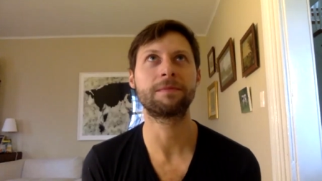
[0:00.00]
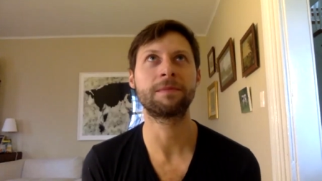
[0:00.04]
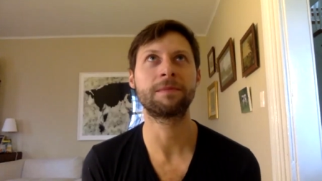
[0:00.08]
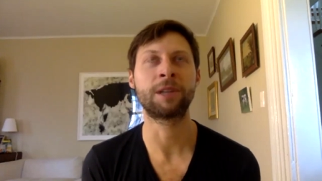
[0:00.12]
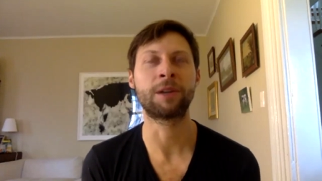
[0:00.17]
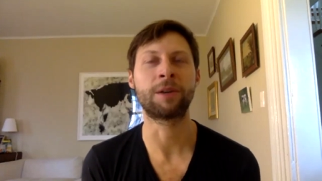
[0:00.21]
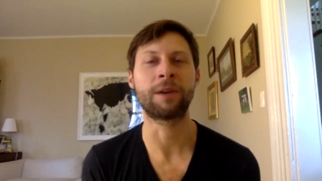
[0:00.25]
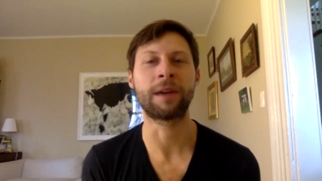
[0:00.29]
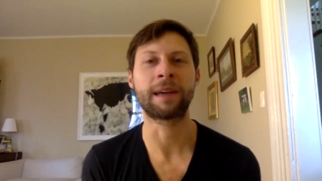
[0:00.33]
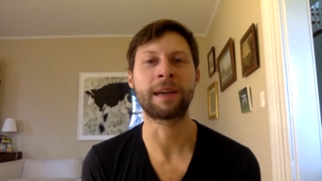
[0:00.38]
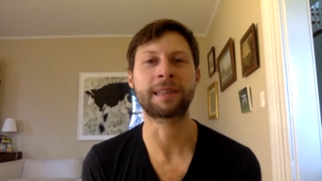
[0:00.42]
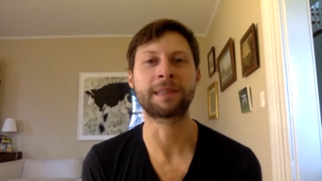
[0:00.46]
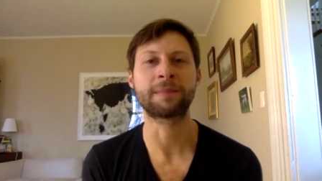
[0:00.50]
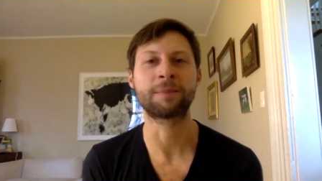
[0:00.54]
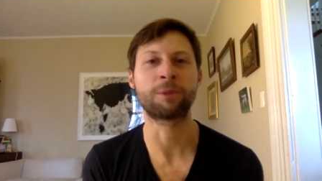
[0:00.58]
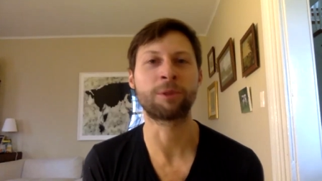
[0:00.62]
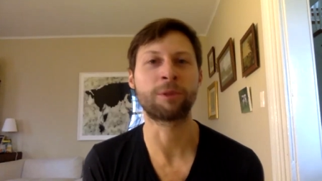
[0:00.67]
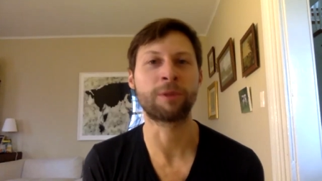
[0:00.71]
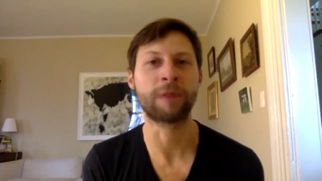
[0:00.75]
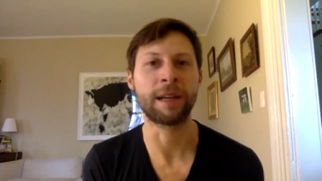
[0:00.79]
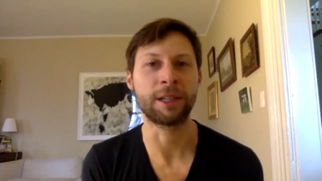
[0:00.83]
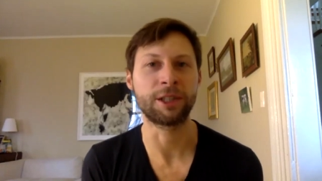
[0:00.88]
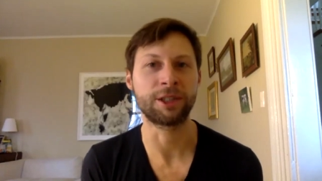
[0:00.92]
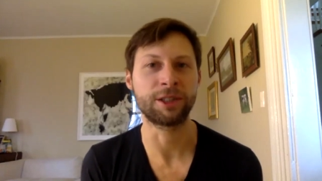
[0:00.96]
you know
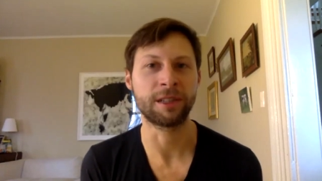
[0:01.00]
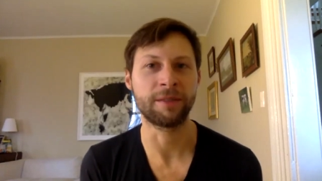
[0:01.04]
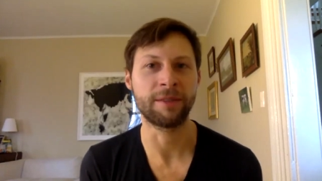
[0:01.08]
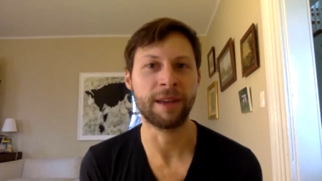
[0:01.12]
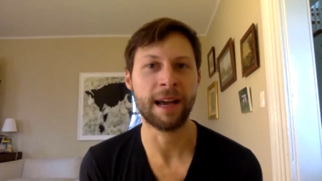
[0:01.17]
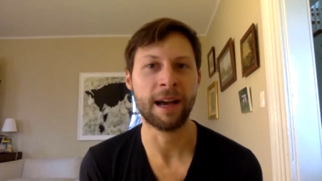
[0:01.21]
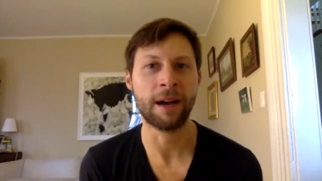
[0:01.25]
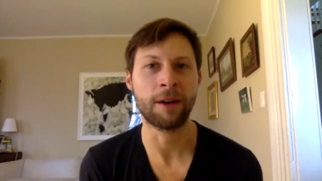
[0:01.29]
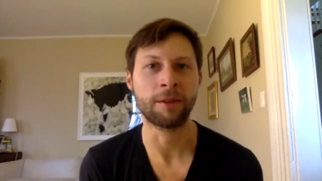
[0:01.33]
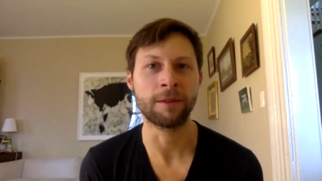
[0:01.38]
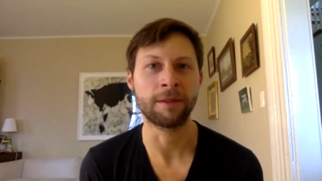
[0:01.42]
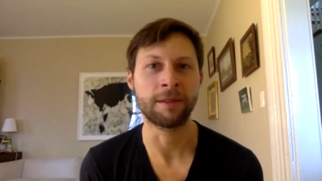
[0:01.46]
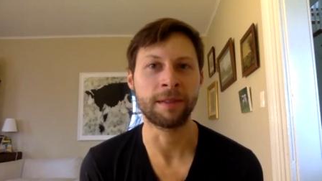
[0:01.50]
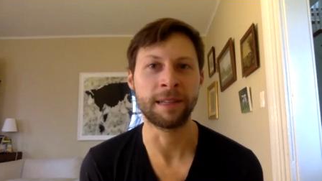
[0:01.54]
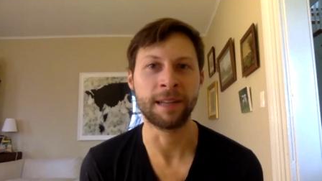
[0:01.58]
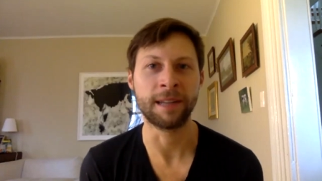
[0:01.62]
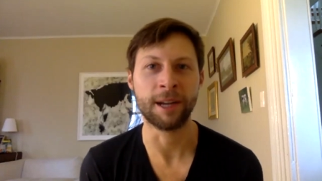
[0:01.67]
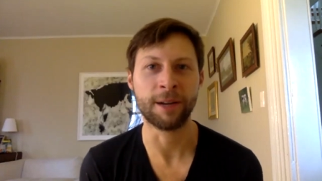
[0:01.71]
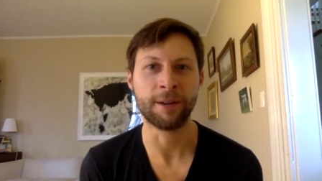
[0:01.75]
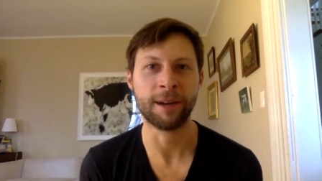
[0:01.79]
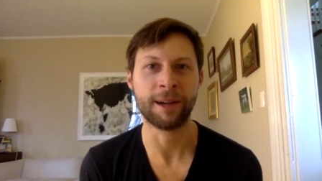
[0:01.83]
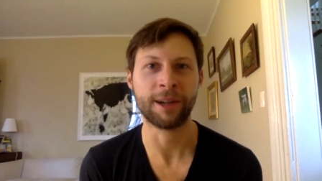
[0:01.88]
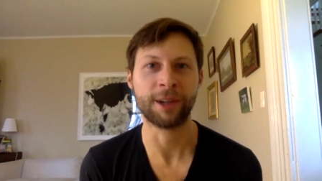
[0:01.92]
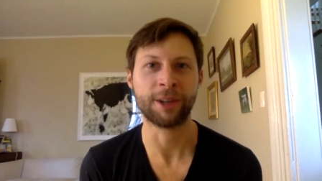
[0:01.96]
exploration of how the
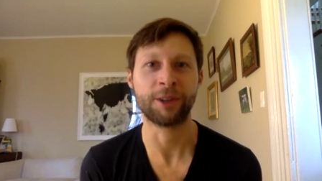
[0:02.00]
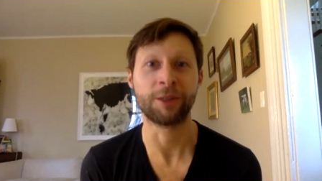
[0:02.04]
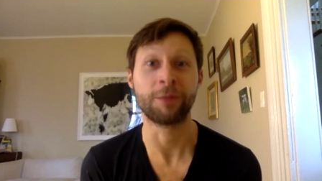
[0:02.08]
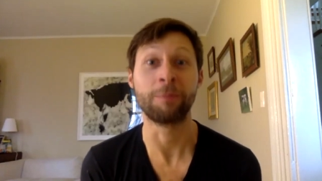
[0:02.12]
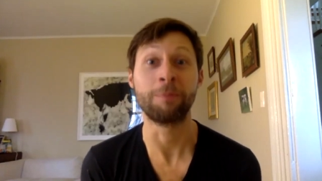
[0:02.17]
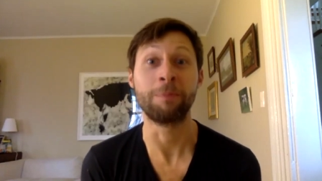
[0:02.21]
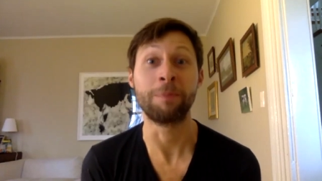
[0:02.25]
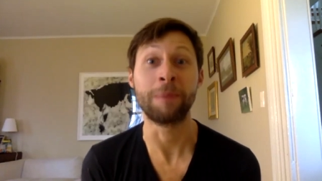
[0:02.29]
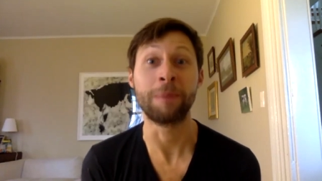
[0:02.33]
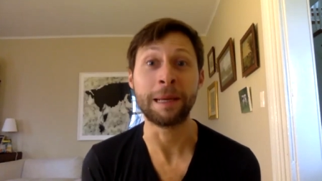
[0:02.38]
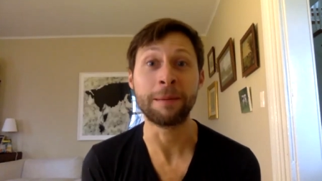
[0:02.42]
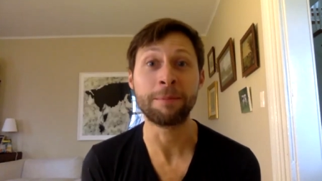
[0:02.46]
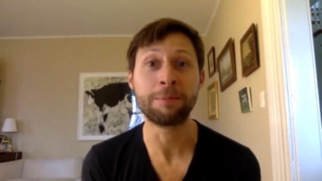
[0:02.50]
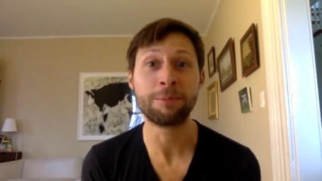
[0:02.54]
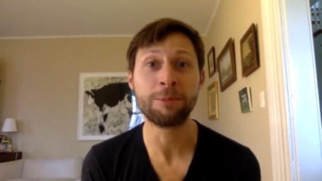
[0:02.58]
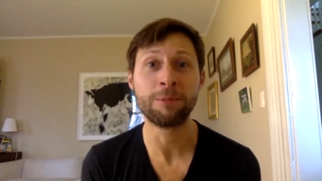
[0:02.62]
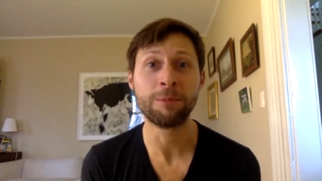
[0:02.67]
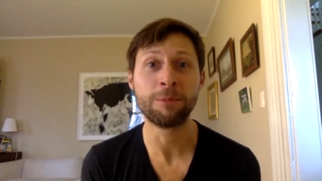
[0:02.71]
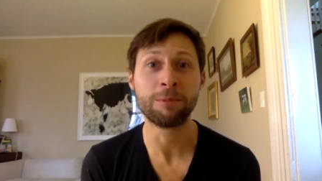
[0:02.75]
nutcracker could be